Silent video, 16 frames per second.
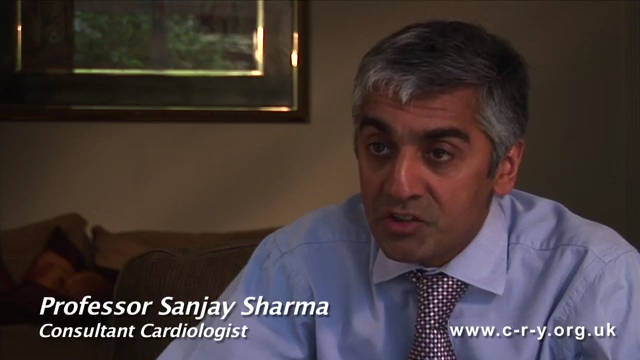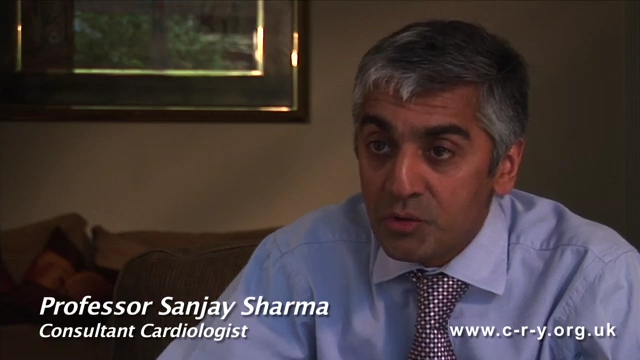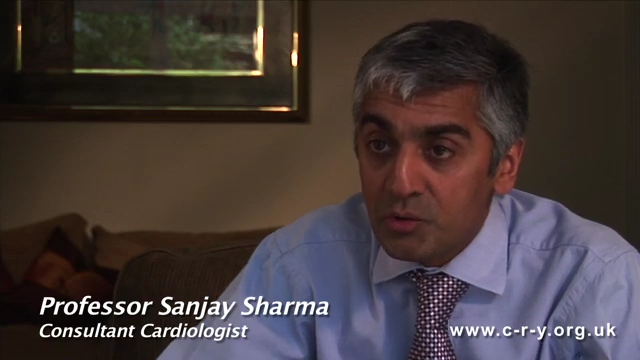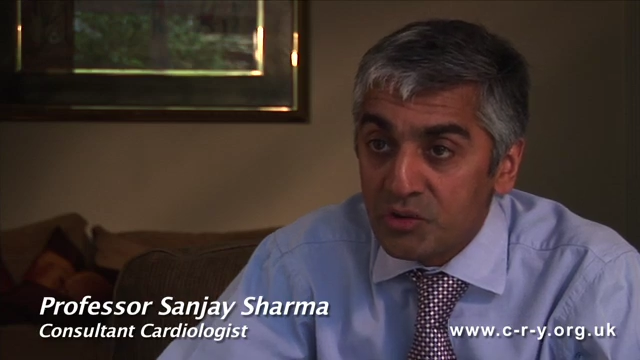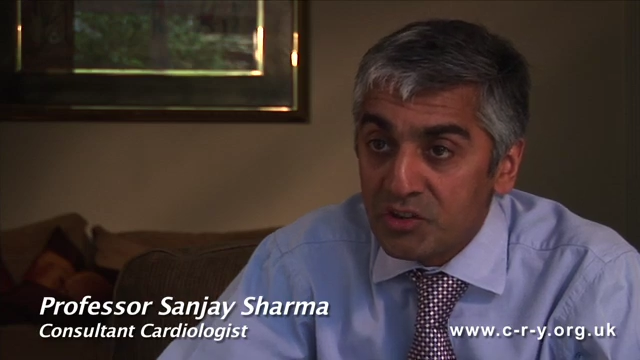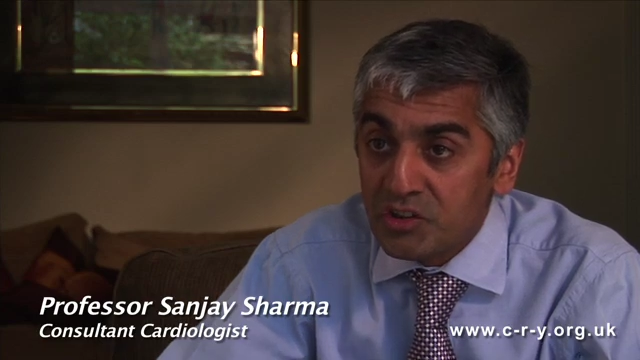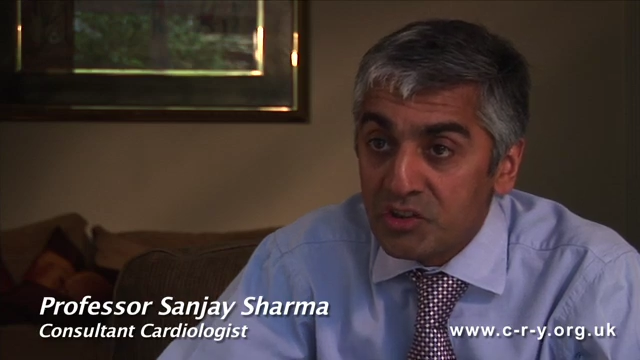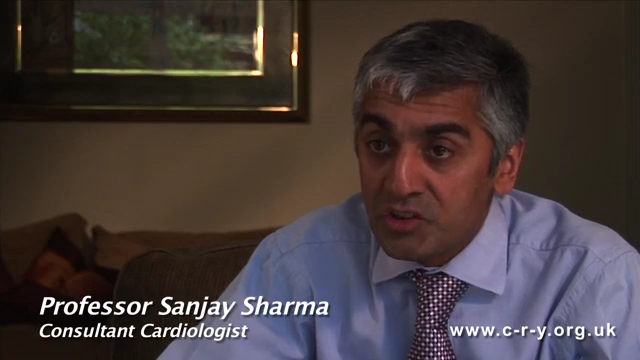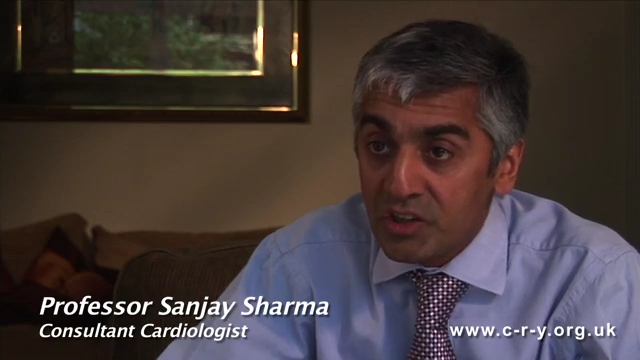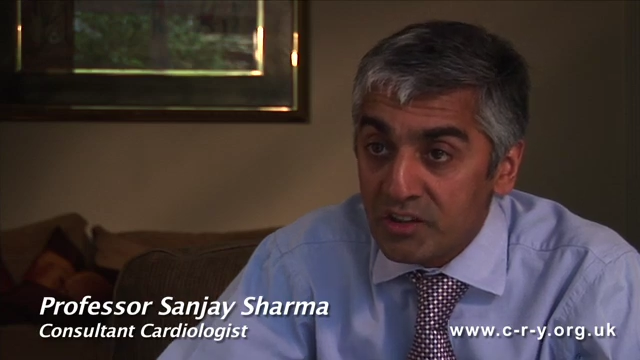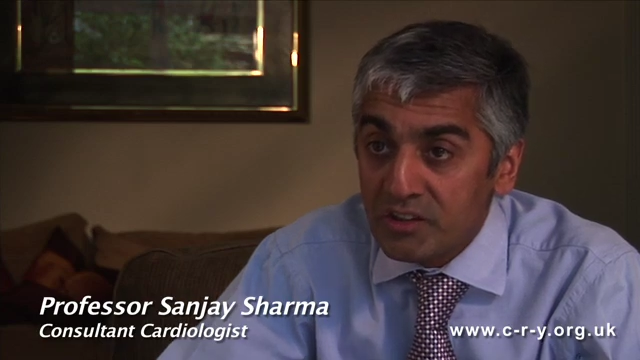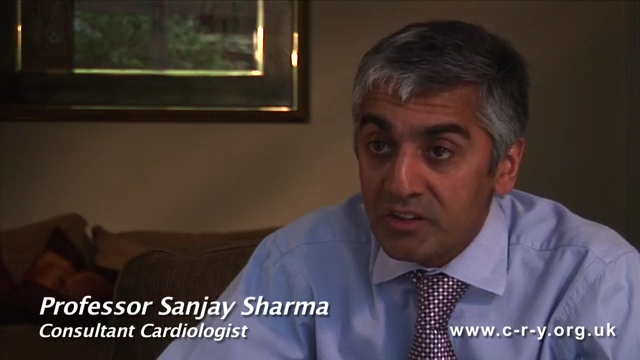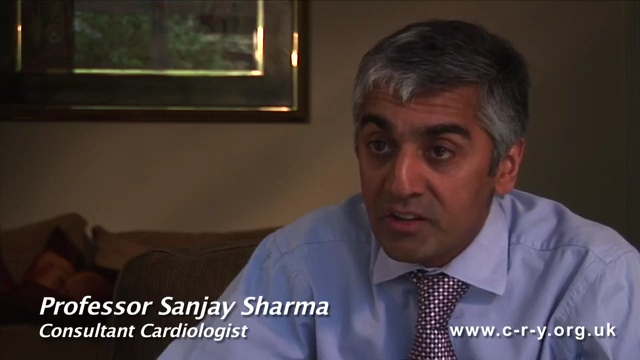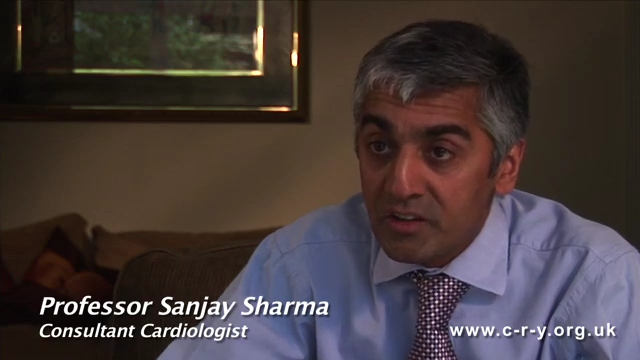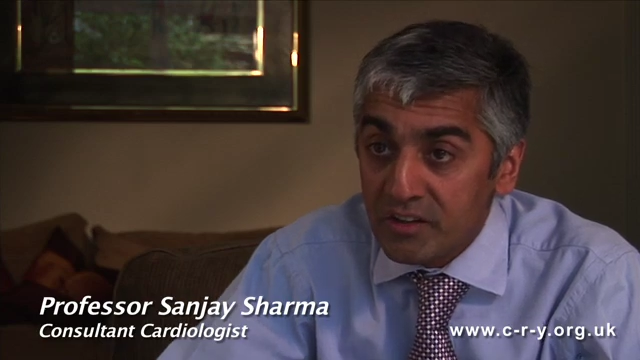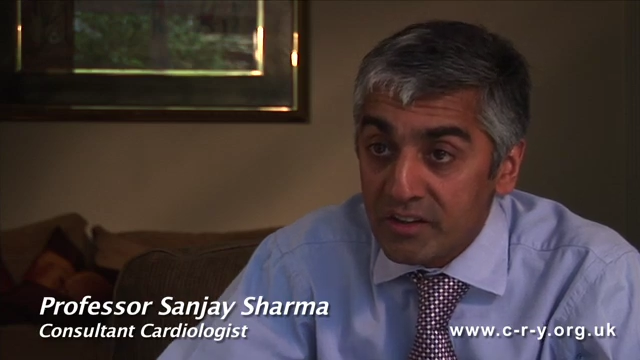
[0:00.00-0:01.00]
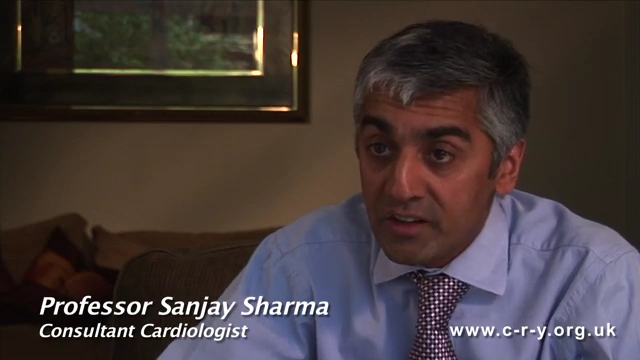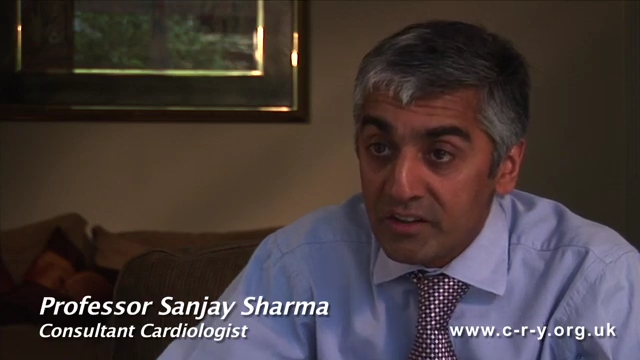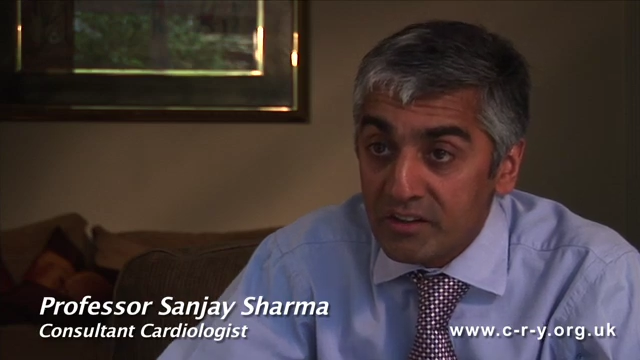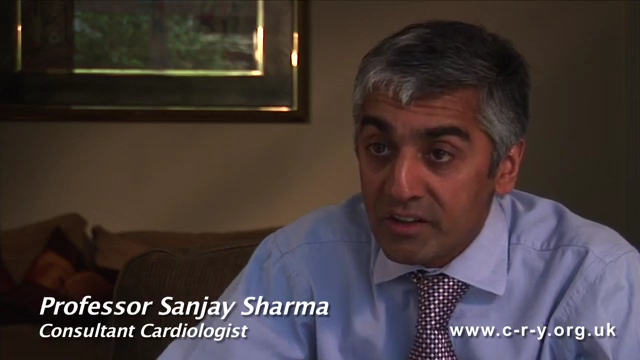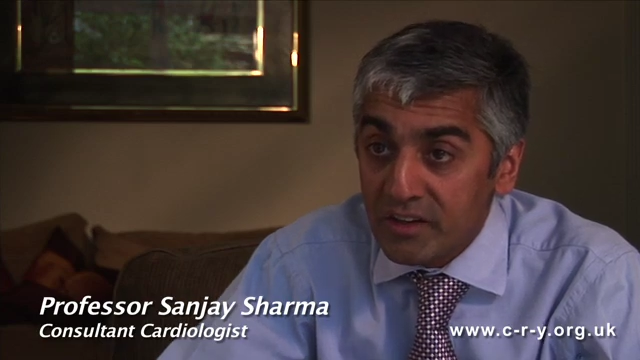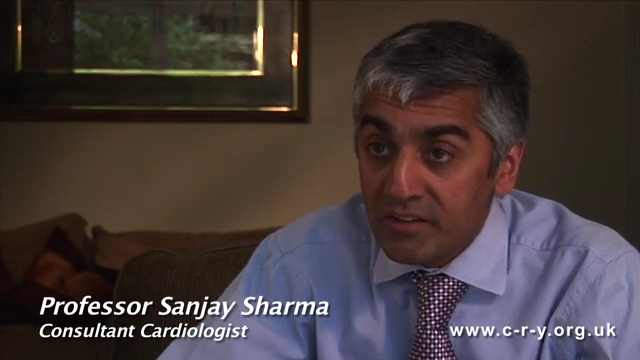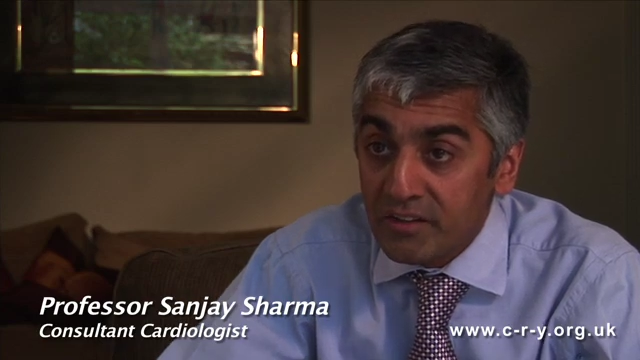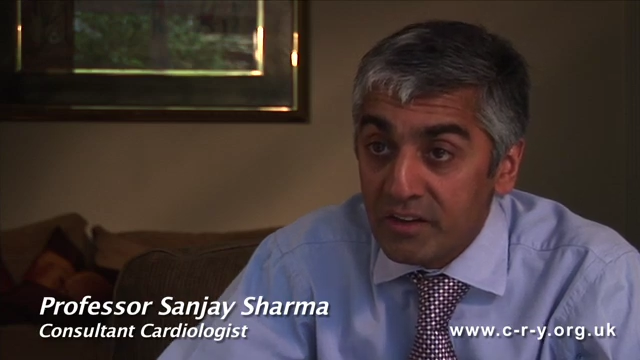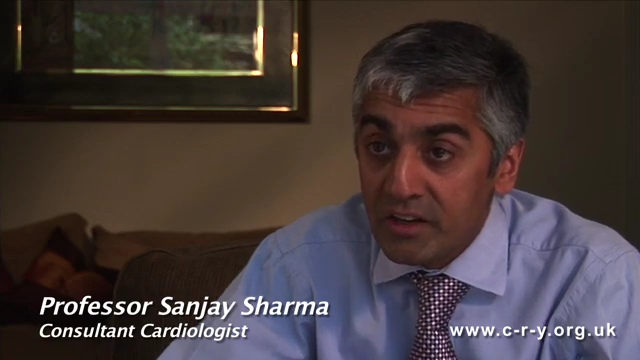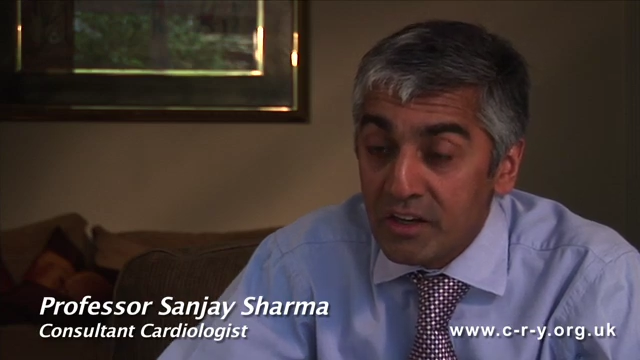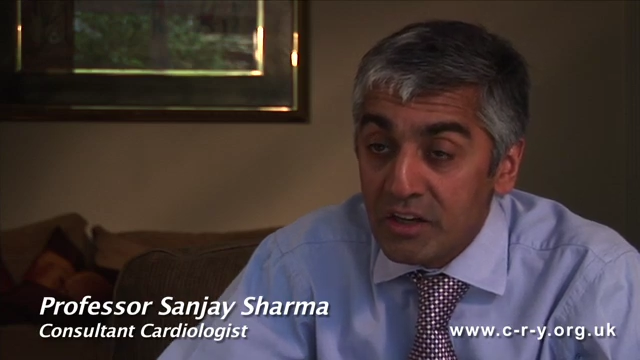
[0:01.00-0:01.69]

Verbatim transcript: causing sudden cardiac death